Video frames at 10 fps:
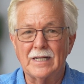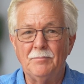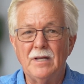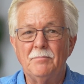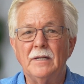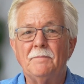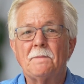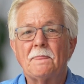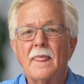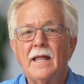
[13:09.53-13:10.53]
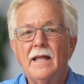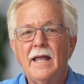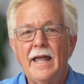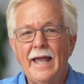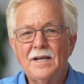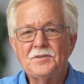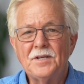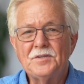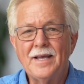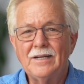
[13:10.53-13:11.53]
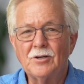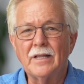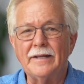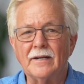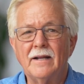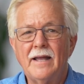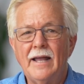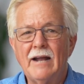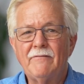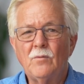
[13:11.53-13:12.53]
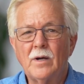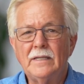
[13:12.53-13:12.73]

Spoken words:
commitment. As I said earlier, everyone